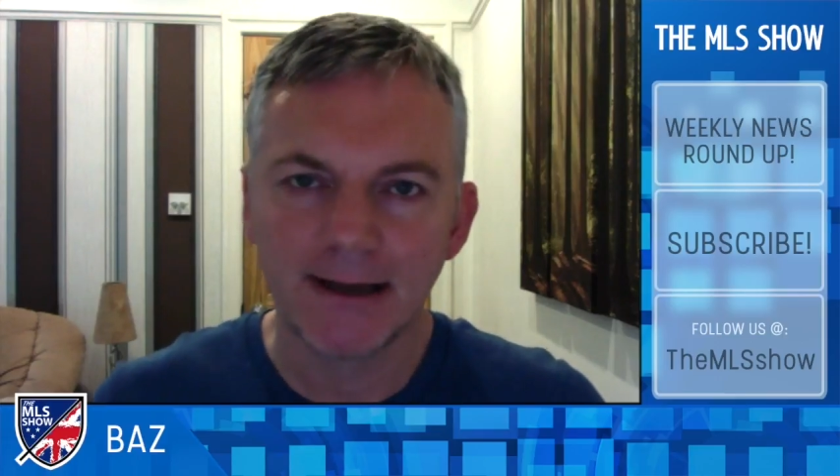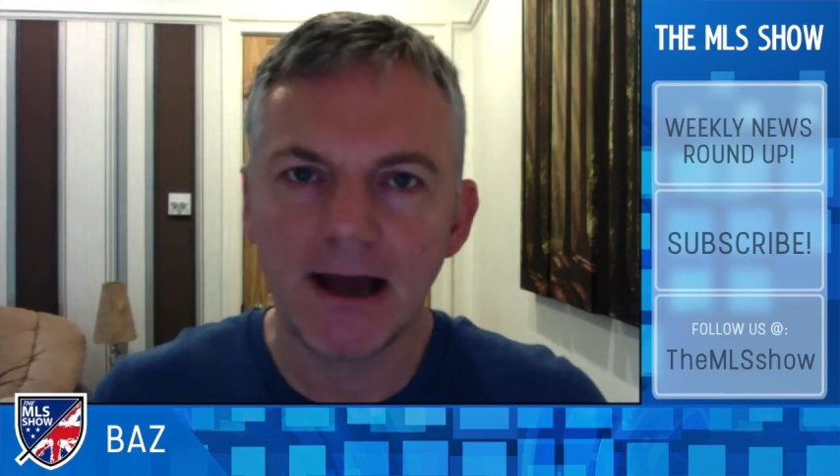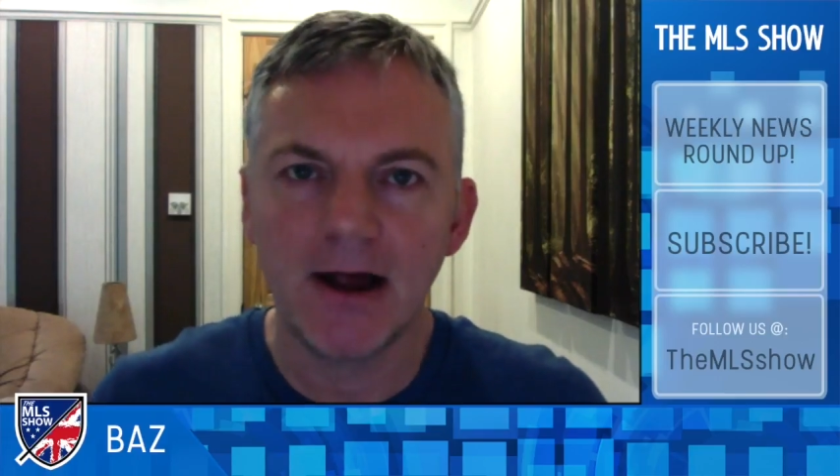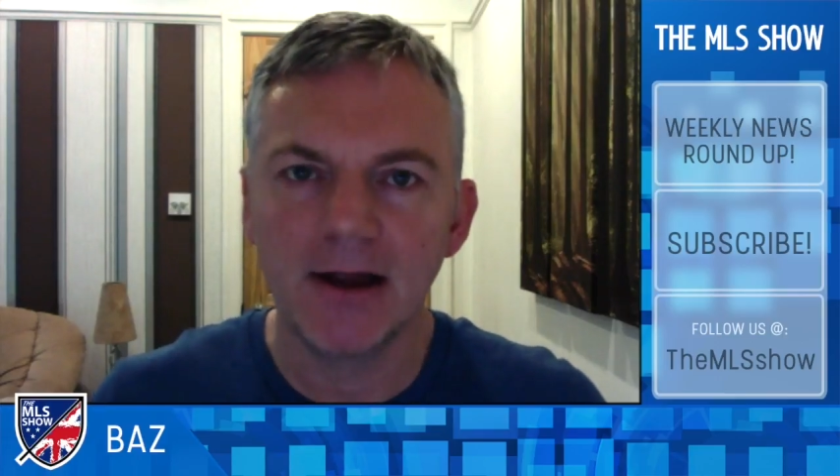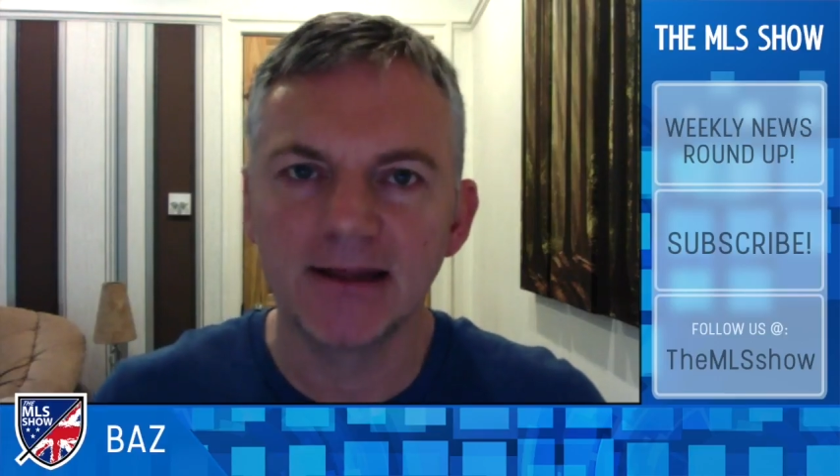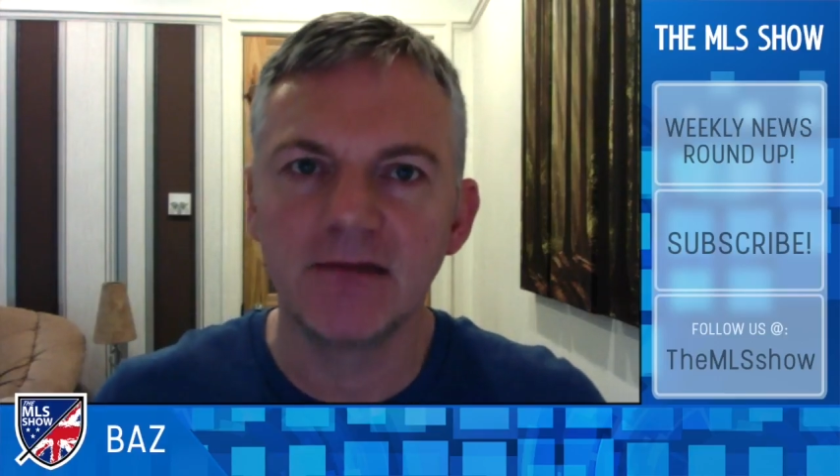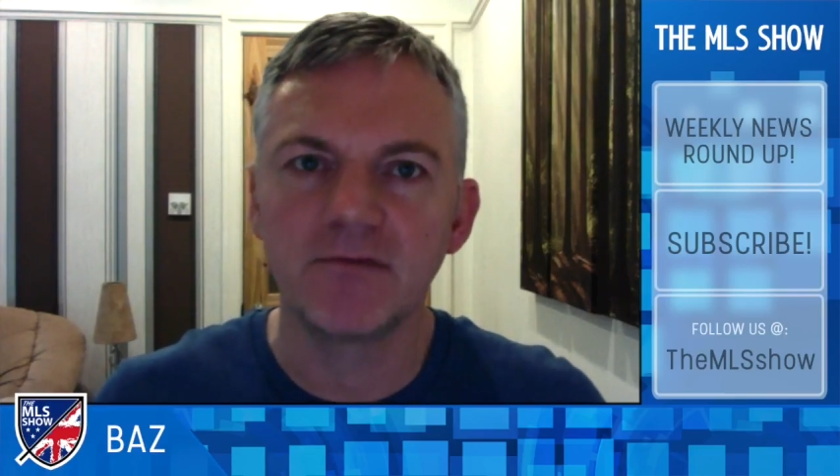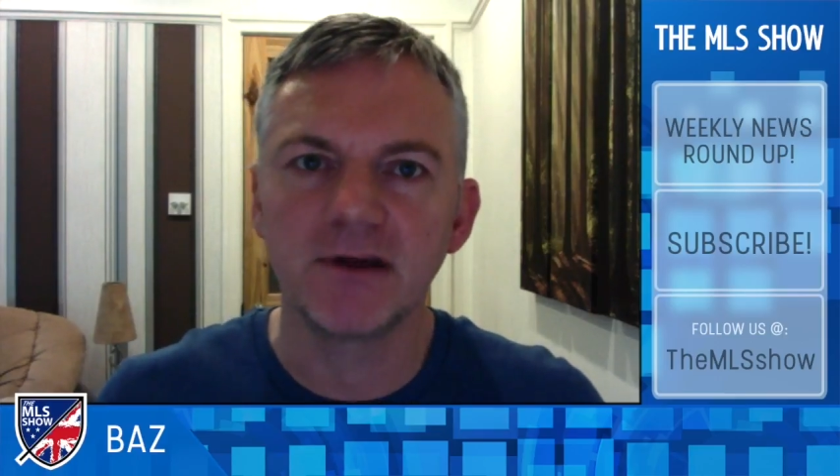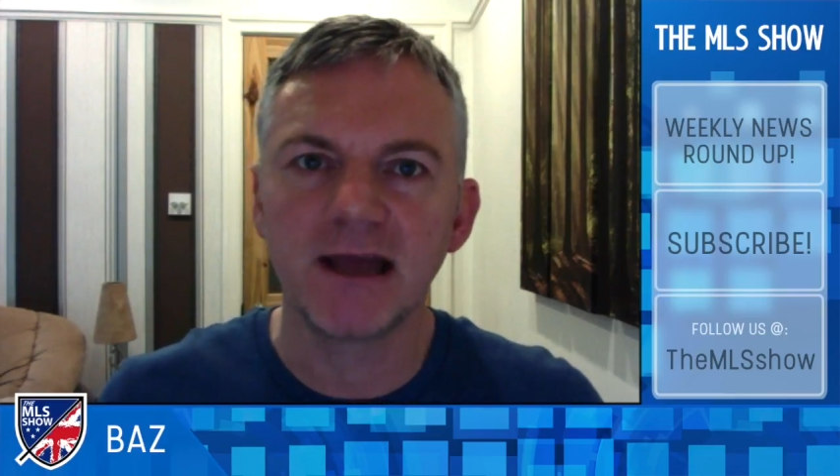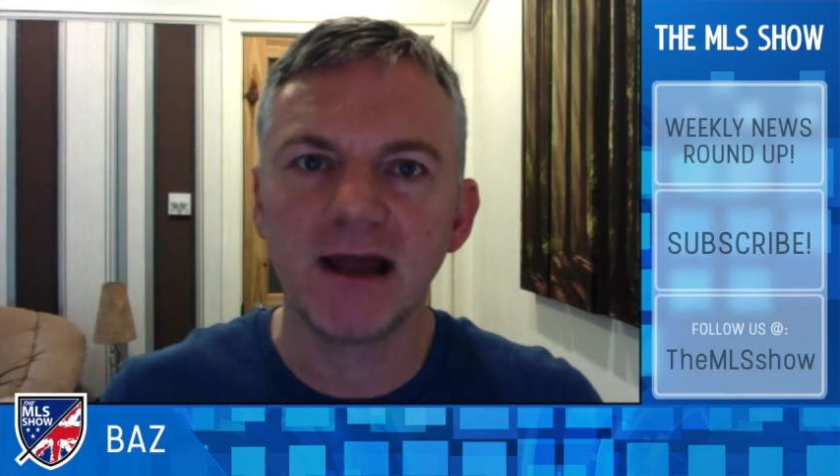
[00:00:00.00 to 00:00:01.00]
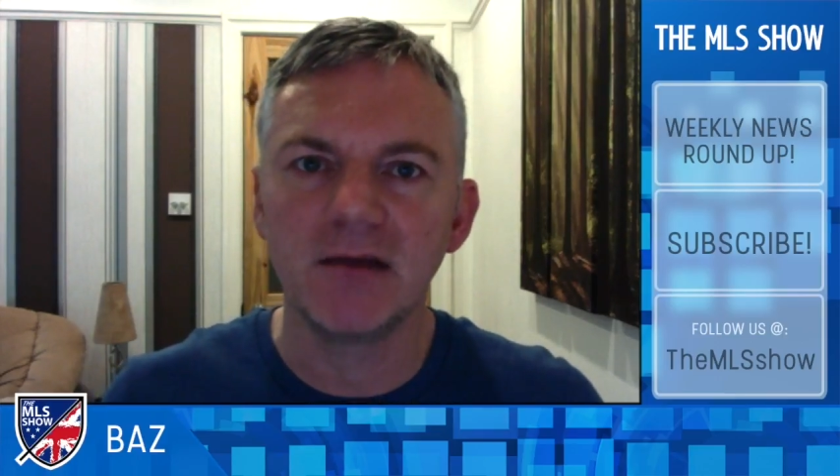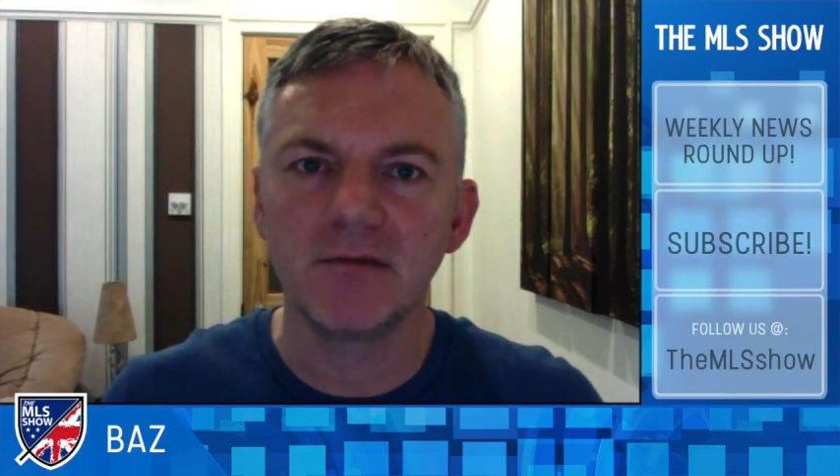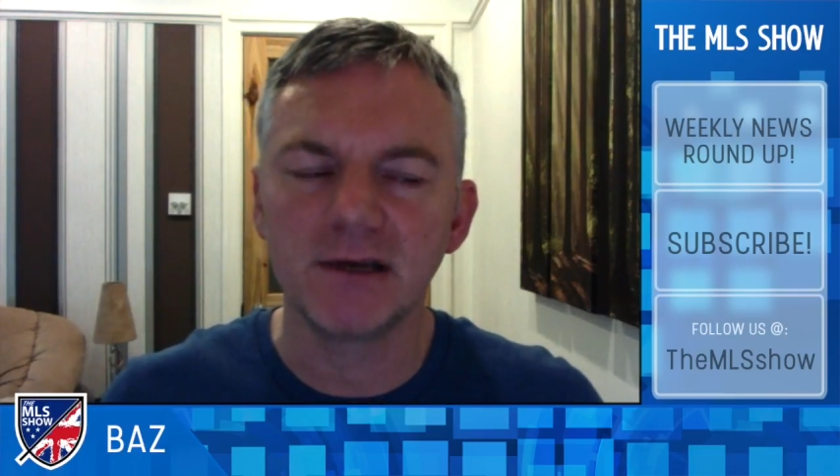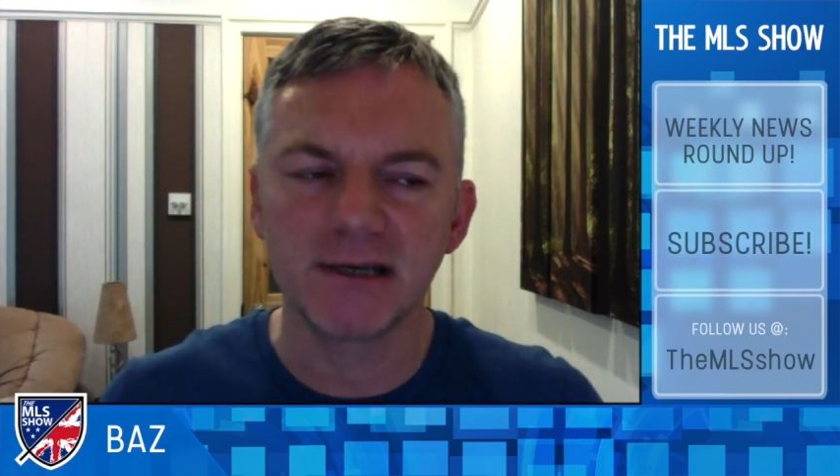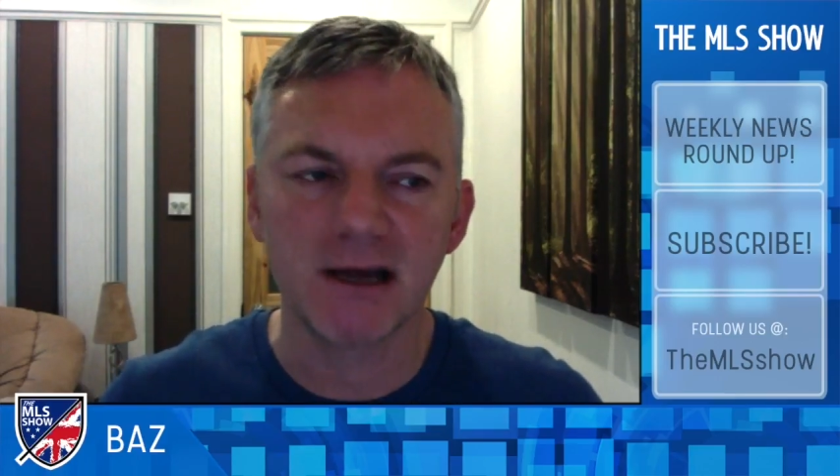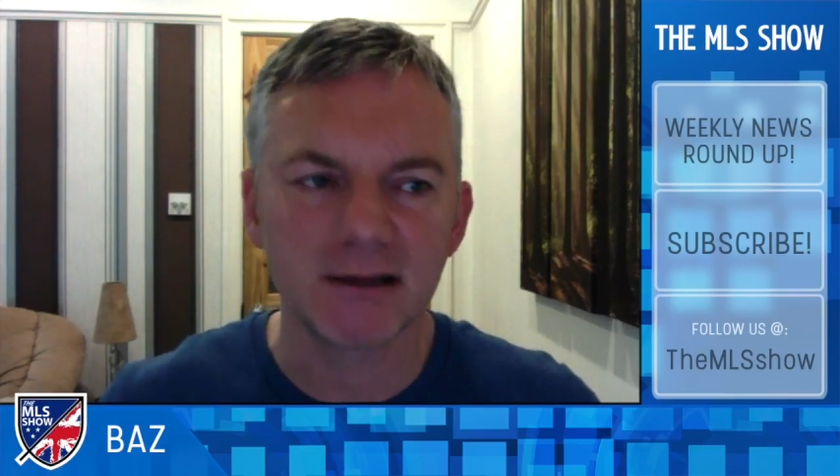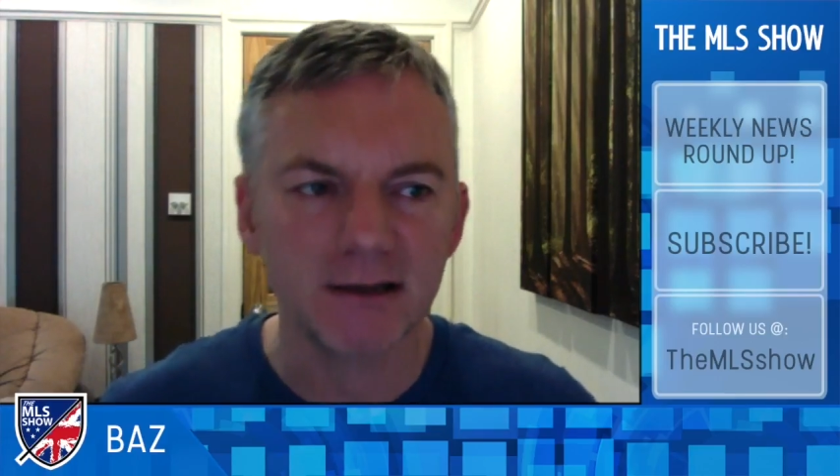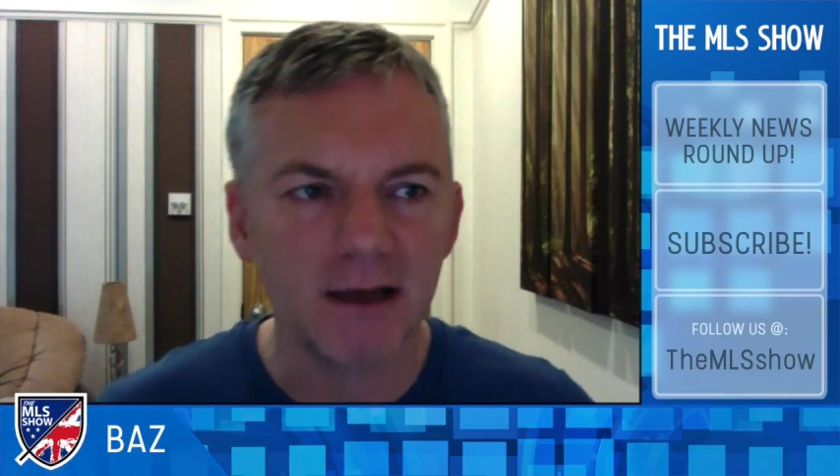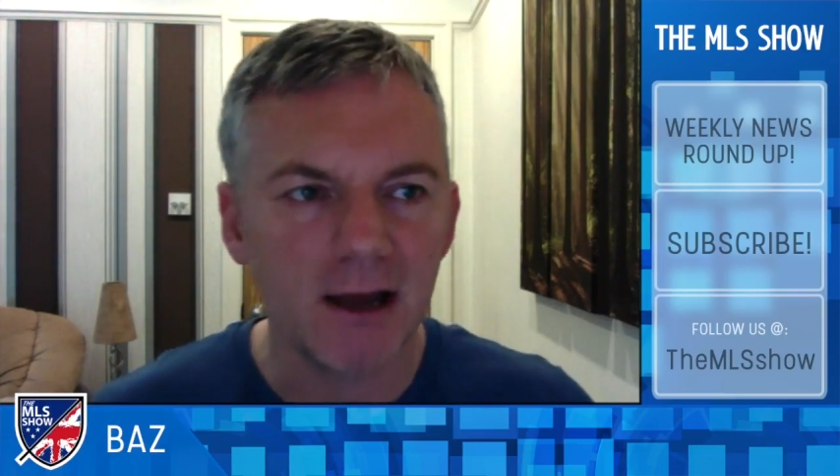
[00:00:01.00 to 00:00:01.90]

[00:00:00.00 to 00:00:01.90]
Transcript: are a different kettle of fish, aren't they?